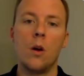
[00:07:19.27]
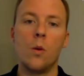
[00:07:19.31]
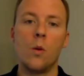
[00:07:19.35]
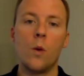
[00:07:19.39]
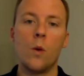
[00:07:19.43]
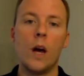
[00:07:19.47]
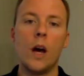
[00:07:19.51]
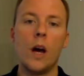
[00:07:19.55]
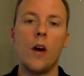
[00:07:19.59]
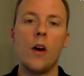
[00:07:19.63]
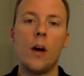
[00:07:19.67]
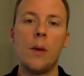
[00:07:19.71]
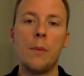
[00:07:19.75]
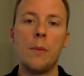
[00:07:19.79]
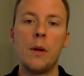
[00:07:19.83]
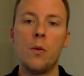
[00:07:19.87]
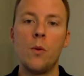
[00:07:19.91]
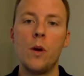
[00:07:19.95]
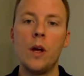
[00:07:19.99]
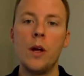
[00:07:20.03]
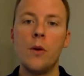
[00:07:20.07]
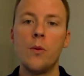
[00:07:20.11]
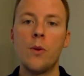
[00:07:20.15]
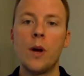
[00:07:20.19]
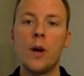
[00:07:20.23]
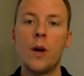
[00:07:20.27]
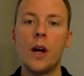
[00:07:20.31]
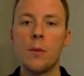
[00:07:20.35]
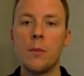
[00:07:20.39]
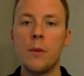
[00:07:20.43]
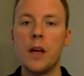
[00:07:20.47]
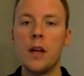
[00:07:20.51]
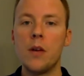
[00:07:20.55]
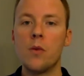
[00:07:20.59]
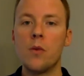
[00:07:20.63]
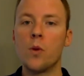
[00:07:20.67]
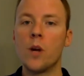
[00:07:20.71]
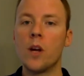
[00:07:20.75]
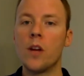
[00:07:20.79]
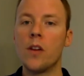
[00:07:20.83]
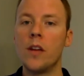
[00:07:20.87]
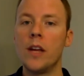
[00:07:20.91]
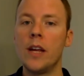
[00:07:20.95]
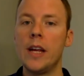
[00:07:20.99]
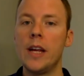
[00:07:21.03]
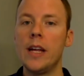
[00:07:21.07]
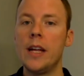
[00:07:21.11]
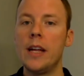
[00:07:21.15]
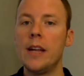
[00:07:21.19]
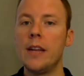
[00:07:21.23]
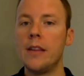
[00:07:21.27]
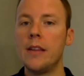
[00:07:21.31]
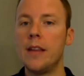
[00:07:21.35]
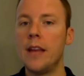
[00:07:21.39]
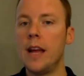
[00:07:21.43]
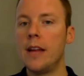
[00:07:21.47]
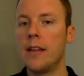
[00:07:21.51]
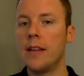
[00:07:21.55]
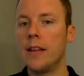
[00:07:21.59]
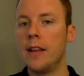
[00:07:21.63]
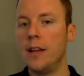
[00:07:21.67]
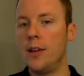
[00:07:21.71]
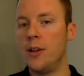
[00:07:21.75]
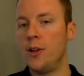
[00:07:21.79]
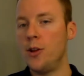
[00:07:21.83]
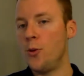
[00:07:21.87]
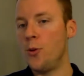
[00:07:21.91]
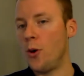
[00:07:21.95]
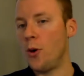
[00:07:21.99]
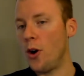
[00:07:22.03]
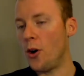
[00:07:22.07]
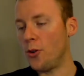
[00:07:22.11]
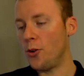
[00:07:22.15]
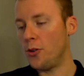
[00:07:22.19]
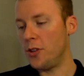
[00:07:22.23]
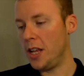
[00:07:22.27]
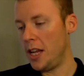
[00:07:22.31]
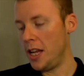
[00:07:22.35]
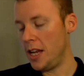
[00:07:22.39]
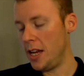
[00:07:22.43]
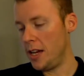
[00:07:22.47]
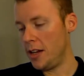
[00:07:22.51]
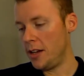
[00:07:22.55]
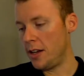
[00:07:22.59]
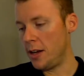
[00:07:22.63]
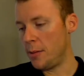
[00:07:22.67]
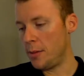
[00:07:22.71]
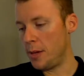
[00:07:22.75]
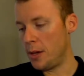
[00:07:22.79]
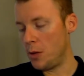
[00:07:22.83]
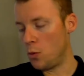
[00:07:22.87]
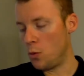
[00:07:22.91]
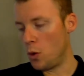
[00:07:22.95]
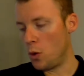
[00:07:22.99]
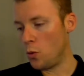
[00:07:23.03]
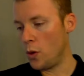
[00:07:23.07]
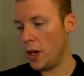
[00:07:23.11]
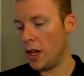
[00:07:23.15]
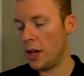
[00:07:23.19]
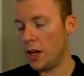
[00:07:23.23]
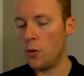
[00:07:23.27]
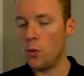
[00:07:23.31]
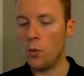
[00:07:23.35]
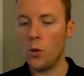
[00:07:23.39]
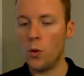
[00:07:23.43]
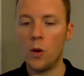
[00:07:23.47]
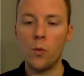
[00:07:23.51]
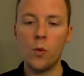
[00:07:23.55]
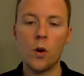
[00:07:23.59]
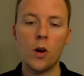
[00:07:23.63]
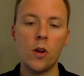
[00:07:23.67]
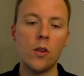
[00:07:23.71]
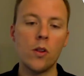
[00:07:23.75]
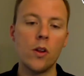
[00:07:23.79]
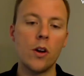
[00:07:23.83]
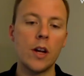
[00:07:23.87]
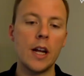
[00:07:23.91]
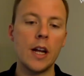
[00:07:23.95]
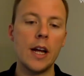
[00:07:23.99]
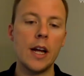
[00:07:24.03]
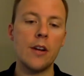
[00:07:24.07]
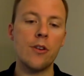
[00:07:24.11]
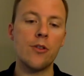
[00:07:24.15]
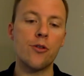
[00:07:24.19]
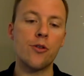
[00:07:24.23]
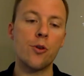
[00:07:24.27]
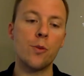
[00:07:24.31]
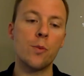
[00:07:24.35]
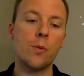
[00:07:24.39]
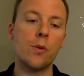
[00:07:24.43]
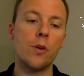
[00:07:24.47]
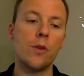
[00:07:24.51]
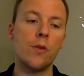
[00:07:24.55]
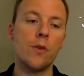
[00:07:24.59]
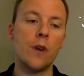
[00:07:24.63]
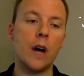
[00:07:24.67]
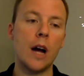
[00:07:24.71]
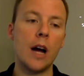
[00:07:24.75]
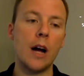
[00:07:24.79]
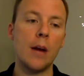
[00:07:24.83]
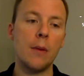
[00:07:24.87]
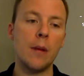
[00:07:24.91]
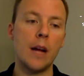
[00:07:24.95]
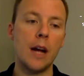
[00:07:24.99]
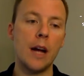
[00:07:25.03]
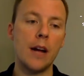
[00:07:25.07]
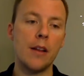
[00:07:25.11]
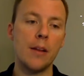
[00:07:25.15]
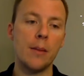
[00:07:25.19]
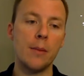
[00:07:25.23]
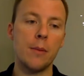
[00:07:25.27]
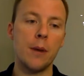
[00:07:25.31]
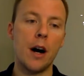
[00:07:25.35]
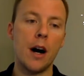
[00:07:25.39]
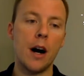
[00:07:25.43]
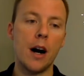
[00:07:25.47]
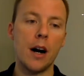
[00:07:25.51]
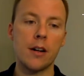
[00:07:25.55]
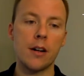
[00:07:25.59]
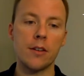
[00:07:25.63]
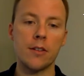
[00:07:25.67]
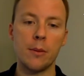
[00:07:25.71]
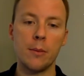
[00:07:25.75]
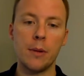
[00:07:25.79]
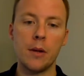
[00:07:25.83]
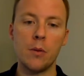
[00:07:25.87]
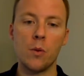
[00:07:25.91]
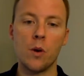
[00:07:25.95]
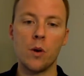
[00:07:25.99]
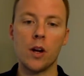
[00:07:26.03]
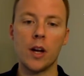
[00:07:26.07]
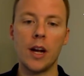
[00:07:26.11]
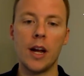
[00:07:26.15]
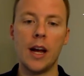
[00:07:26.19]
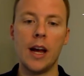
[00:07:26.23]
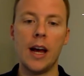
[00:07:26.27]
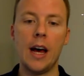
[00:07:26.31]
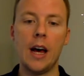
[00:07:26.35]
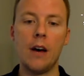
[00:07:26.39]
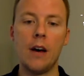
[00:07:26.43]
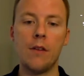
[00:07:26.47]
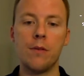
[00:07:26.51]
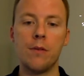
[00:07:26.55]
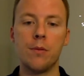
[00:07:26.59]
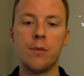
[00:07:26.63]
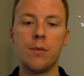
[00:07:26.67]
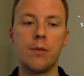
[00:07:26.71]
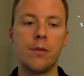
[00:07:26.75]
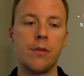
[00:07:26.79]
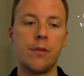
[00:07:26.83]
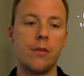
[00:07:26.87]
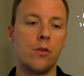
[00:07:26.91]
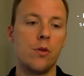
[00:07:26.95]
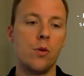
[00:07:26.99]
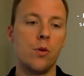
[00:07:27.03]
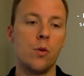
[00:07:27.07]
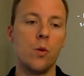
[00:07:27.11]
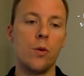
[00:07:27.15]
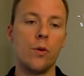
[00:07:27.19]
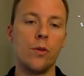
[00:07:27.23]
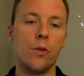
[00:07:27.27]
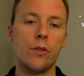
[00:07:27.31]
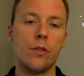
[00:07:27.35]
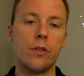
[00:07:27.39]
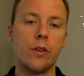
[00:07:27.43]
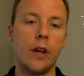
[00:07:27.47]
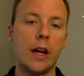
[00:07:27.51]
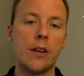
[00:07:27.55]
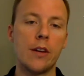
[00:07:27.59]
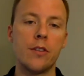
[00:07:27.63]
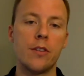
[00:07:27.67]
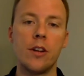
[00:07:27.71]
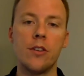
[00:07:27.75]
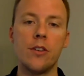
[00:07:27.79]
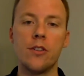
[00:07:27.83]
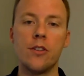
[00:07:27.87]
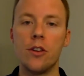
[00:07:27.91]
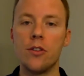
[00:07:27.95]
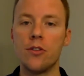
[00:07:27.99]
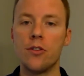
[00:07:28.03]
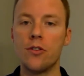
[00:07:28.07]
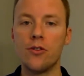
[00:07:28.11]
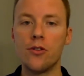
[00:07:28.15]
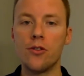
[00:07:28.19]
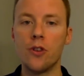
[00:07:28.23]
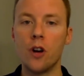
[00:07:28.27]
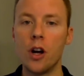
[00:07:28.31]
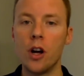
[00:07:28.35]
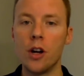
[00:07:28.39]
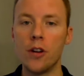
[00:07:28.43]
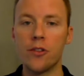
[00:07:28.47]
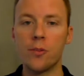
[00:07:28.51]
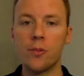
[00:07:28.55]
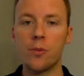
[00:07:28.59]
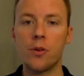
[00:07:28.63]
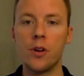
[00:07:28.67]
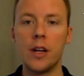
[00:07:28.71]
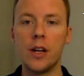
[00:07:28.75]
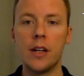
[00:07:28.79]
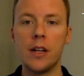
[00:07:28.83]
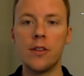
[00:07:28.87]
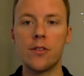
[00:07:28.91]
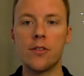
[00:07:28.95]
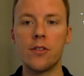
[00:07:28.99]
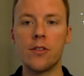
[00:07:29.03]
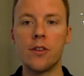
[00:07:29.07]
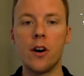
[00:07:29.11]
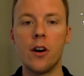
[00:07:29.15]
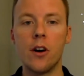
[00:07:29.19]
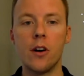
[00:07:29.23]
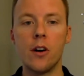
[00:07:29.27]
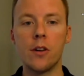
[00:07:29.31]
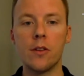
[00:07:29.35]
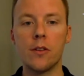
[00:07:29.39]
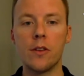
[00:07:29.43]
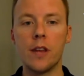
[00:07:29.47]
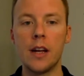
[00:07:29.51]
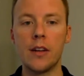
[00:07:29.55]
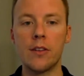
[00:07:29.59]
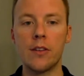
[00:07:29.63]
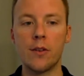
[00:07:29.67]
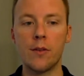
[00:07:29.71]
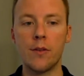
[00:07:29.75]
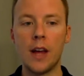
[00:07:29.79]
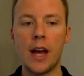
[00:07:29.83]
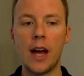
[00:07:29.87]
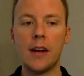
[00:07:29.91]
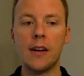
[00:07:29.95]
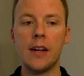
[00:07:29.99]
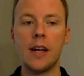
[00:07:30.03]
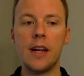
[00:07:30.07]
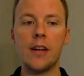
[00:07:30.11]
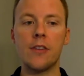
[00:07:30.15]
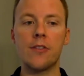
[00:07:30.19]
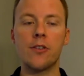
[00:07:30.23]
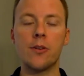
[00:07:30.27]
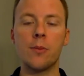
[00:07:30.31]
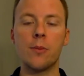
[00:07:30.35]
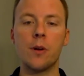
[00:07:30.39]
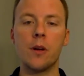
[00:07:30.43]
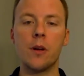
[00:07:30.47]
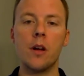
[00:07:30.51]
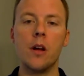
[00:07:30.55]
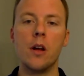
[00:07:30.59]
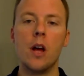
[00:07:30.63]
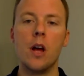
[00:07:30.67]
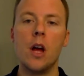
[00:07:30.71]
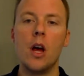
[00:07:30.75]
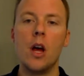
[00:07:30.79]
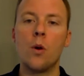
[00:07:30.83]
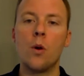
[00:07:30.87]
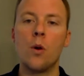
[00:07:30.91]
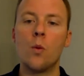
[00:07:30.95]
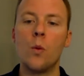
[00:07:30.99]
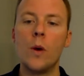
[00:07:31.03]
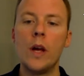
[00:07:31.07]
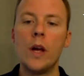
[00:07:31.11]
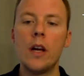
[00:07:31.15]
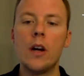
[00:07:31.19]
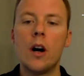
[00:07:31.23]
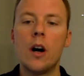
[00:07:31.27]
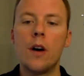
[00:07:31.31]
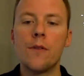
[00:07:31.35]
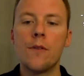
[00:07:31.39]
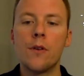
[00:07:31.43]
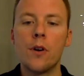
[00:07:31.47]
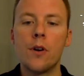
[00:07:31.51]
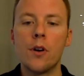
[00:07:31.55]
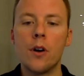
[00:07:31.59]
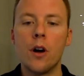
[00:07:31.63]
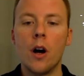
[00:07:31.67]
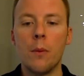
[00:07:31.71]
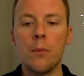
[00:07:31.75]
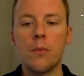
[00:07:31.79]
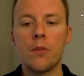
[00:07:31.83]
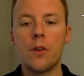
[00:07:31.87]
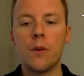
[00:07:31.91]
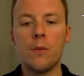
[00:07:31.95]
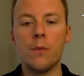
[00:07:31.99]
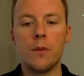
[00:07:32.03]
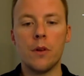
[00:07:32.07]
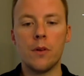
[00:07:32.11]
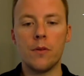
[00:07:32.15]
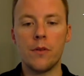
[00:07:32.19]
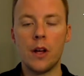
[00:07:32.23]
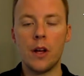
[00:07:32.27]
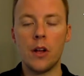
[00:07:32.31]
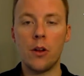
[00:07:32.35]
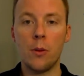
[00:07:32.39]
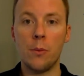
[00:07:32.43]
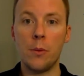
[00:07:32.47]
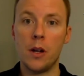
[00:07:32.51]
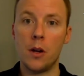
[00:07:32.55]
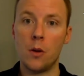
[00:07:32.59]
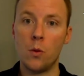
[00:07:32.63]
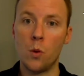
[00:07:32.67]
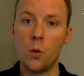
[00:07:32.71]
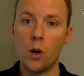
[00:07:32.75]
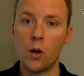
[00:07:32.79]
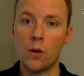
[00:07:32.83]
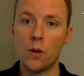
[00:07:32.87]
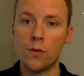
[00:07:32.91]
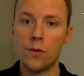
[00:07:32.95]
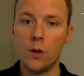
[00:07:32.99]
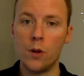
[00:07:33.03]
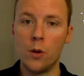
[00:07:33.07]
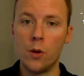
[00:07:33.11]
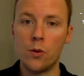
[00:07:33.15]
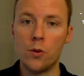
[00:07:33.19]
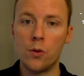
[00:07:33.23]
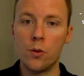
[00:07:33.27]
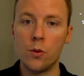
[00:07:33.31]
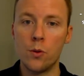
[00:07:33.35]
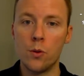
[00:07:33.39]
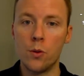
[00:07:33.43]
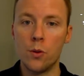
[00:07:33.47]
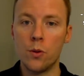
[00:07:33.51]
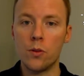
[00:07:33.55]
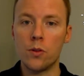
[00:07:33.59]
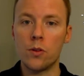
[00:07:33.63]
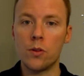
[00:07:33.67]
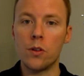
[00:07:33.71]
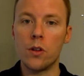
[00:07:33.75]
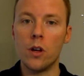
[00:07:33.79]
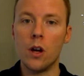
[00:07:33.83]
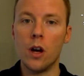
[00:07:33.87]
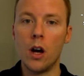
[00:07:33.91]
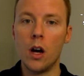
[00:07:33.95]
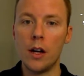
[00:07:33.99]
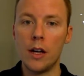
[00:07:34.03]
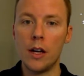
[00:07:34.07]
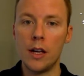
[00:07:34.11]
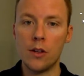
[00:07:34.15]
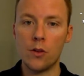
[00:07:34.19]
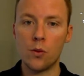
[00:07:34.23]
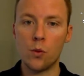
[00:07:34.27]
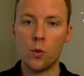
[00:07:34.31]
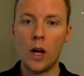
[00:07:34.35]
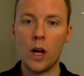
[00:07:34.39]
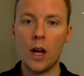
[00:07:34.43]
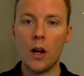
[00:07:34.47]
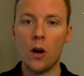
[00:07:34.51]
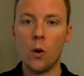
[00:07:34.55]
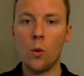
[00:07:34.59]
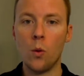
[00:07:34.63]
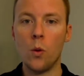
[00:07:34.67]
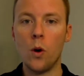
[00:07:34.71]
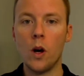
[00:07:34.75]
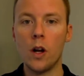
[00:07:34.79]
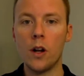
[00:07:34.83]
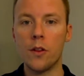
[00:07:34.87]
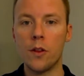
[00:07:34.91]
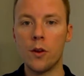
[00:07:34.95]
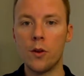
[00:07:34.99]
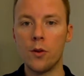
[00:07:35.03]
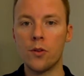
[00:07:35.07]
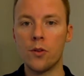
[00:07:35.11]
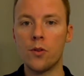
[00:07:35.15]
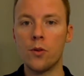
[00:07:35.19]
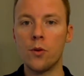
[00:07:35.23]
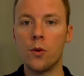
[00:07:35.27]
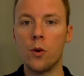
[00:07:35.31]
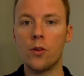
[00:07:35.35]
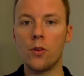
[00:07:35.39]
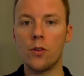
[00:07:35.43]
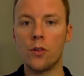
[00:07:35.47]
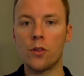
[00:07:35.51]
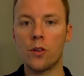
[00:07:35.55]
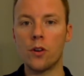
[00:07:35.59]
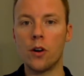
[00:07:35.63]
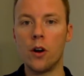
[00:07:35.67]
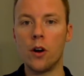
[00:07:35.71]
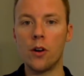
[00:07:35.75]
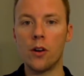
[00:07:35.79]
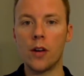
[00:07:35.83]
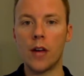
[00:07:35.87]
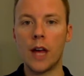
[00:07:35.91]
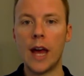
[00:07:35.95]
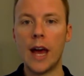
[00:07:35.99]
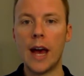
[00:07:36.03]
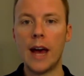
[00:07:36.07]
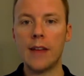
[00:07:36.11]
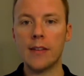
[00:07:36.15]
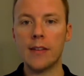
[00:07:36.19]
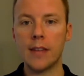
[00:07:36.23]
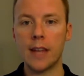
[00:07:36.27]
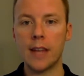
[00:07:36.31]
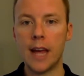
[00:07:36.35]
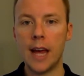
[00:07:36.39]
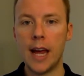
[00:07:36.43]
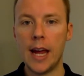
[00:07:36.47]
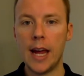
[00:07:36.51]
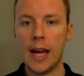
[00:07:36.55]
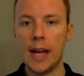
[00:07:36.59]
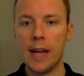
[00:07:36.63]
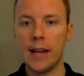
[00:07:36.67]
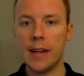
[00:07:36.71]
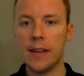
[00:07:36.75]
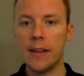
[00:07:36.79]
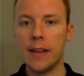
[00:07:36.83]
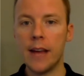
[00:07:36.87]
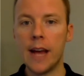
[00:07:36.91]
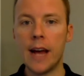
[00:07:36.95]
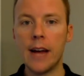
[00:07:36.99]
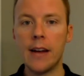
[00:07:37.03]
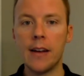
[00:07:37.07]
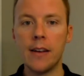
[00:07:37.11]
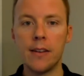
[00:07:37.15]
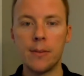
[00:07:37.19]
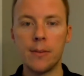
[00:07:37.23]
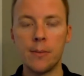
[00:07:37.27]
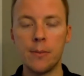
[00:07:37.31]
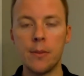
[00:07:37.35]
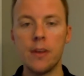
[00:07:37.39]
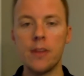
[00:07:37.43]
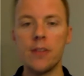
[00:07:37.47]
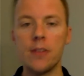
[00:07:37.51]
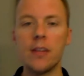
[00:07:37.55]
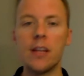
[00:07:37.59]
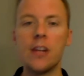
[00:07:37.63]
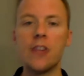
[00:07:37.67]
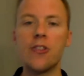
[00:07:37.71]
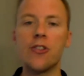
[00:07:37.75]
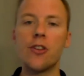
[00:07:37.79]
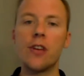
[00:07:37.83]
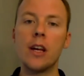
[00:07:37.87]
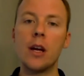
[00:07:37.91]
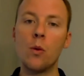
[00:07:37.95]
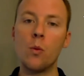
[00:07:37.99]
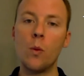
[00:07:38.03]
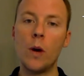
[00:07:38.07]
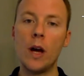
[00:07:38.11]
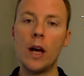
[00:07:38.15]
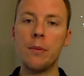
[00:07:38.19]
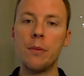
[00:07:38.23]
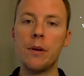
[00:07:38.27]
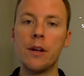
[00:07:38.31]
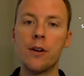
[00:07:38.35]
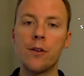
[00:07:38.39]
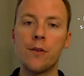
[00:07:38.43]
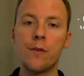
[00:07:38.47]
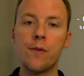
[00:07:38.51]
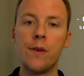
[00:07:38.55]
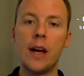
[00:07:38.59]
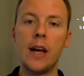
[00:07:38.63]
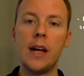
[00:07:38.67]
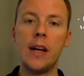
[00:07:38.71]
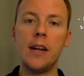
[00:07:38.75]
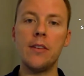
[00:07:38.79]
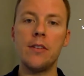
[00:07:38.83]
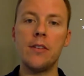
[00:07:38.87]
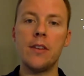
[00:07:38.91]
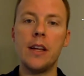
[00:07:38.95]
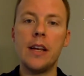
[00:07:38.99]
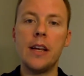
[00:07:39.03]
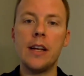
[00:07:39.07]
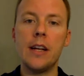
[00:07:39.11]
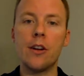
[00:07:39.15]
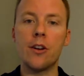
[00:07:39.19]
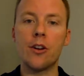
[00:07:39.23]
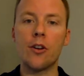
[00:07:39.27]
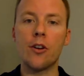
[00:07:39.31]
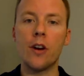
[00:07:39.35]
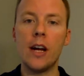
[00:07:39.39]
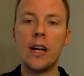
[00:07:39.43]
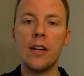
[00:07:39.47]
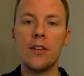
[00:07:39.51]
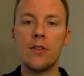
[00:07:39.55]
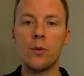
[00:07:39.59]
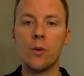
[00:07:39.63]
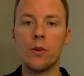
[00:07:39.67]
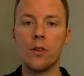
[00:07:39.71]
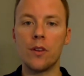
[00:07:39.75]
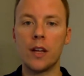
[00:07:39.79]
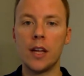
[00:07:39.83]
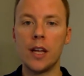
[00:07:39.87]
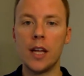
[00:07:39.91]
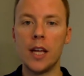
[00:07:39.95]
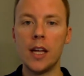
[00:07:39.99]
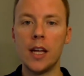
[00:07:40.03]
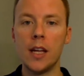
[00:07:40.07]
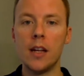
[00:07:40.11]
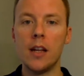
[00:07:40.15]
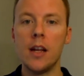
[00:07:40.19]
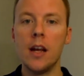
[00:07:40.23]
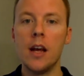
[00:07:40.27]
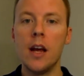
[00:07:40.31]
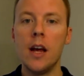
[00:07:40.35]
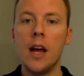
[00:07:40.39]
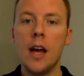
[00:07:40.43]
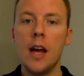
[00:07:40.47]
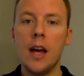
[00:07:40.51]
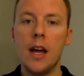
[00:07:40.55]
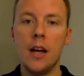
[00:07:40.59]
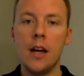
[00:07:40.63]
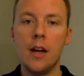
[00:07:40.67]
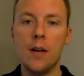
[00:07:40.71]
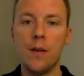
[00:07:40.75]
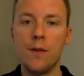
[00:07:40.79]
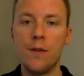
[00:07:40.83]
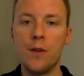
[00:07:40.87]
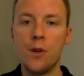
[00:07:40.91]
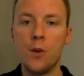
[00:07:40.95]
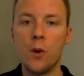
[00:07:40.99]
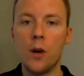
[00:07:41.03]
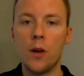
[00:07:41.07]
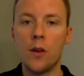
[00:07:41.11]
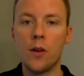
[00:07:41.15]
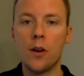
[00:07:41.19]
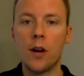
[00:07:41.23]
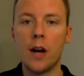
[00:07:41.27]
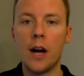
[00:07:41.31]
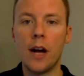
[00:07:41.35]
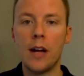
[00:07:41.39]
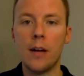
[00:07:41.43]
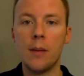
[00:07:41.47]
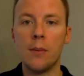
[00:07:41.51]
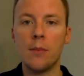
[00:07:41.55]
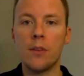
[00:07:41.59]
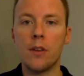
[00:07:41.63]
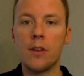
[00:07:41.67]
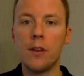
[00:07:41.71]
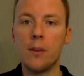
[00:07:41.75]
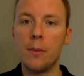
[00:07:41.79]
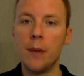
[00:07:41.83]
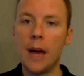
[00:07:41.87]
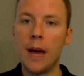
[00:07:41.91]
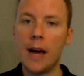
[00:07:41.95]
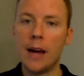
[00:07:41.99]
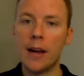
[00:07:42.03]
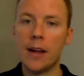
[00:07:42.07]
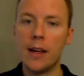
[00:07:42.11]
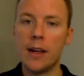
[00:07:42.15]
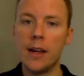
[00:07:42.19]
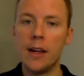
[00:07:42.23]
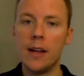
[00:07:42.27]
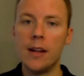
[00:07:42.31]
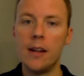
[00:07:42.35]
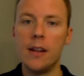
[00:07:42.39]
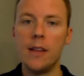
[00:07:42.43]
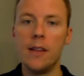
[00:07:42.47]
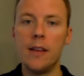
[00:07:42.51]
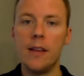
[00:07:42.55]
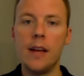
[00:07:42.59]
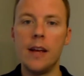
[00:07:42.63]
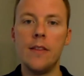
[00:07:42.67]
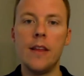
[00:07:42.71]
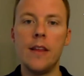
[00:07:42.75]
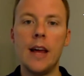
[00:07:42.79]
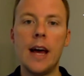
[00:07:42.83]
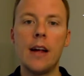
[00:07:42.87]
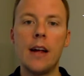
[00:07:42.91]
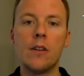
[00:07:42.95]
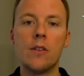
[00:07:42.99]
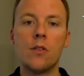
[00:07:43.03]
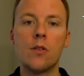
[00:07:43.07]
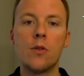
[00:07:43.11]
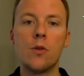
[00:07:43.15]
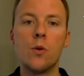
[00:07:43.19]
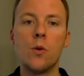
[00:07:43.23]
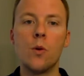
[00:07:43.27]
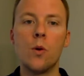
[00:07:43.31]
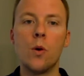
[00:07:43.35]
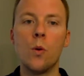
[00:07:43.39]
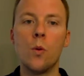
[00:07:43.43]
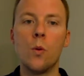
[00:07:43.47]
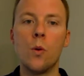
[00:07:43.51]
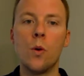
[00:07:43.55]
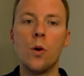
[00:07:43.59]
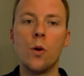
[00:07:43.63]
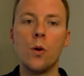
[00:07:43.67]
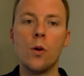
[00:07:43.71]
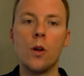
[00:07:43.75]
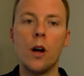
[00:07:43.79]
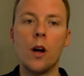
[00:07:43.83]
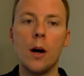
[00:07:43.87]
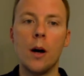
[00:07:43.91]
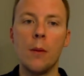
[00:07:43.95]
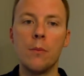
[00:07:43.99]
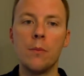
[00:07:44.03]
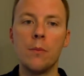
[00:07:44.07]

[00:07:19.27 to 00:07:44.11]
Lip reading: Well, I mean, we recommend really anything that you all need. I mean, when we're looking at a Drupal environment out of the box, I mean, we're going to have tools like such as Drush, pre-installed, things of that nature. But we offer some development workflow tools as well. One of those tools is called Cascade, and that is essentially a web interface that integrates with Git and a few other items on the back end. And that tool will